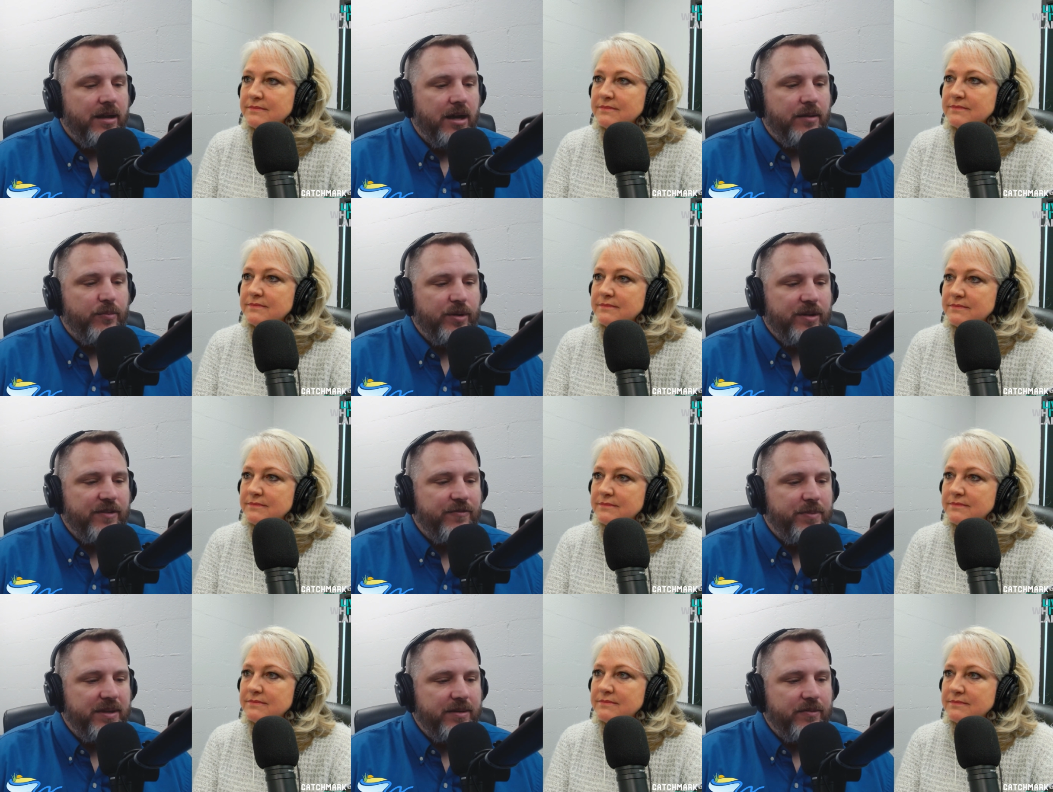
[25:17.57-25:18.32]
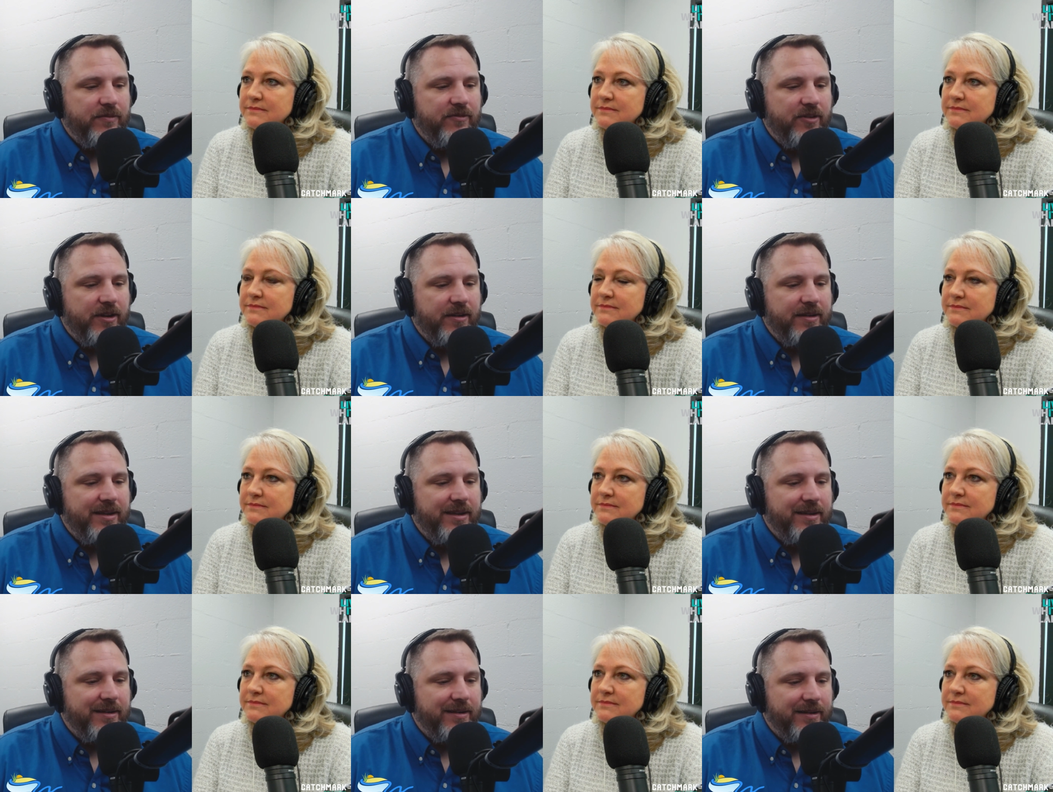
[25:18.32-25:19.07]
Speaker 1: Um, we've been
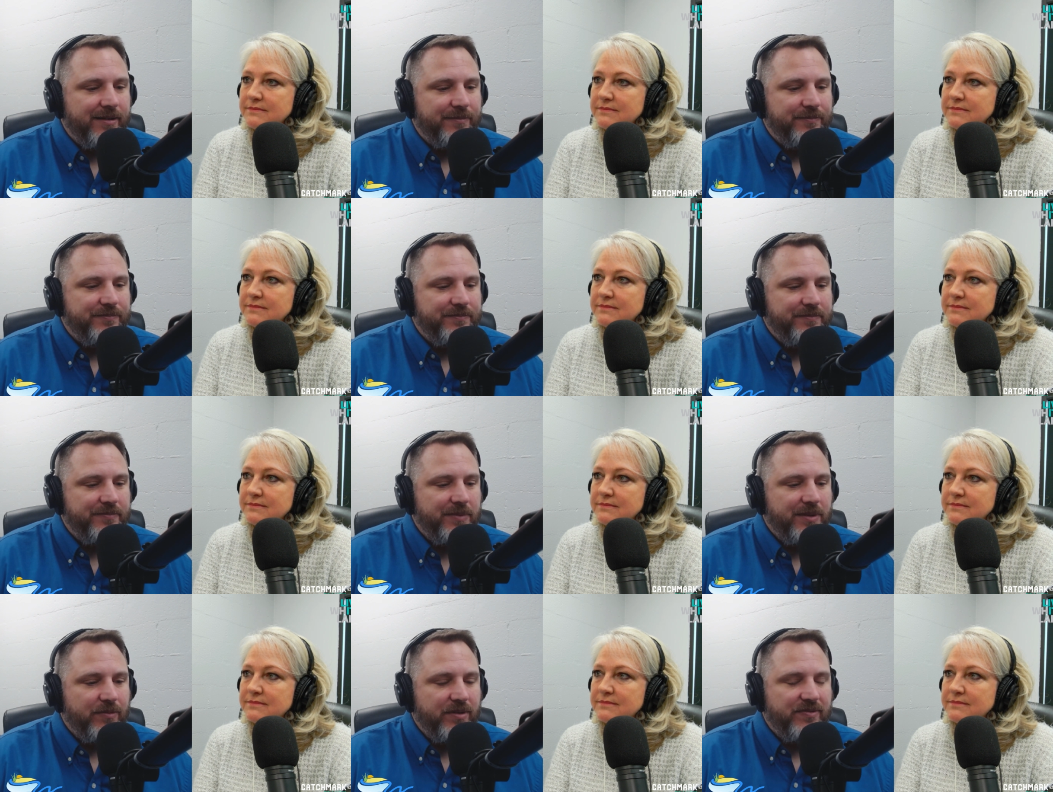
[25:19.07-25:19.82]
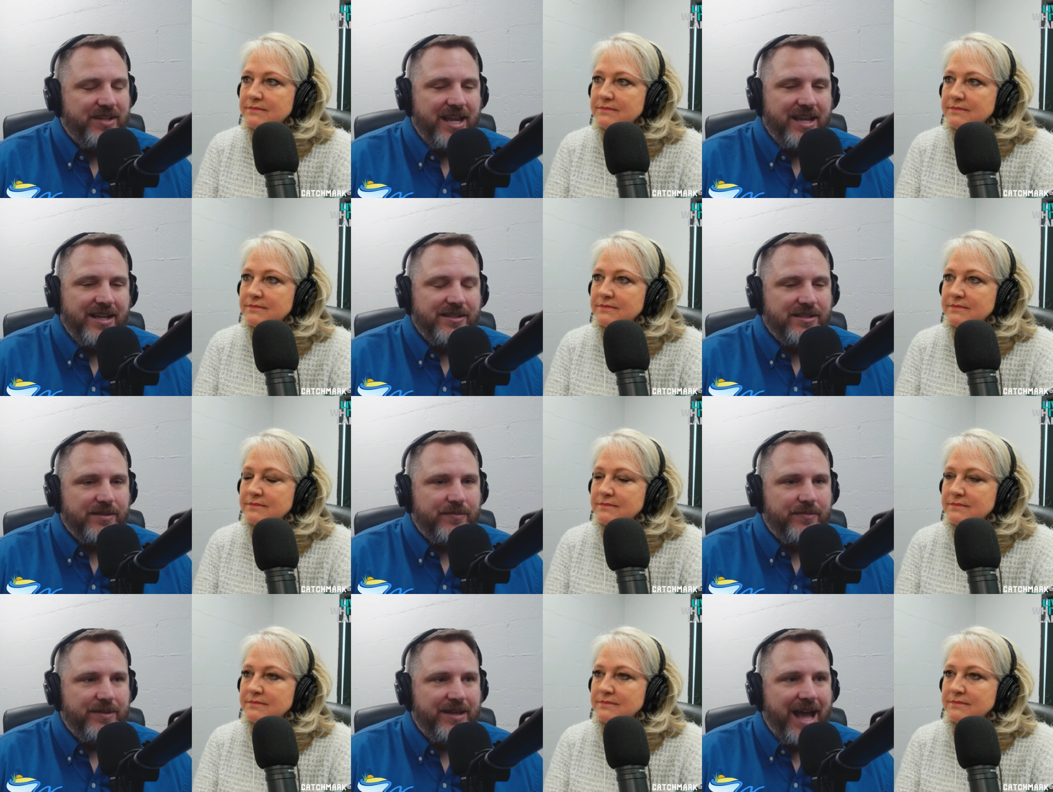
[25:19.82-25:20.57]
very um, we've taken
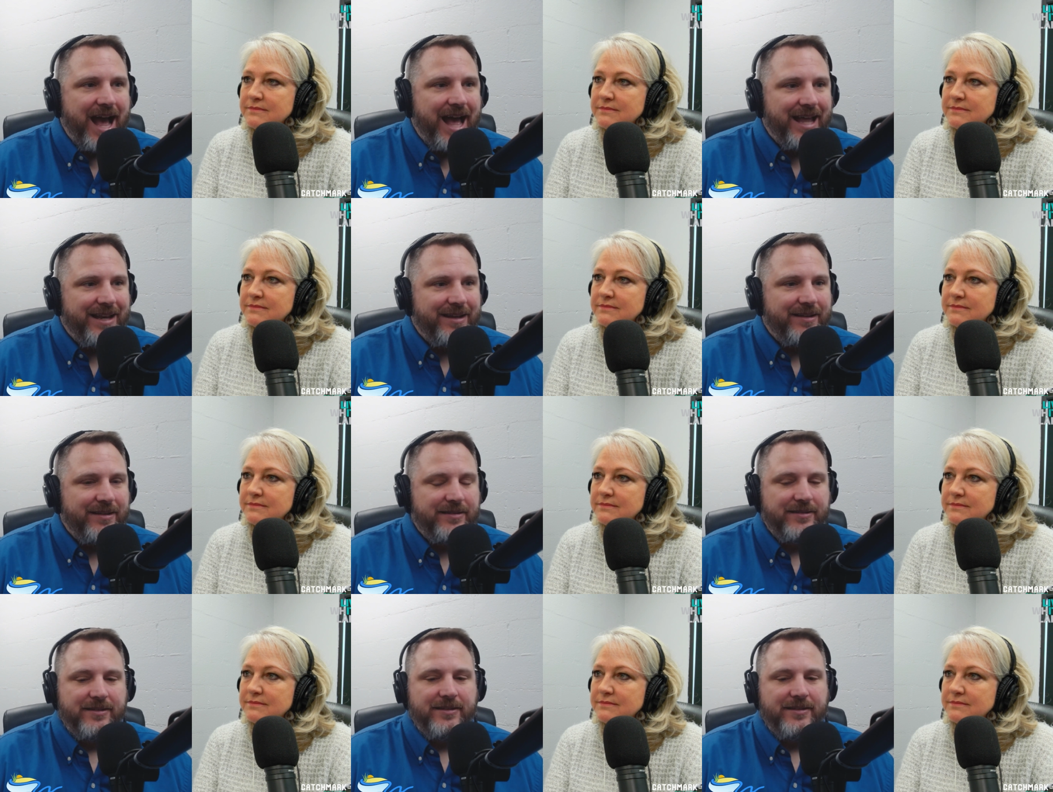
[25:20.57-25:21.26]
some non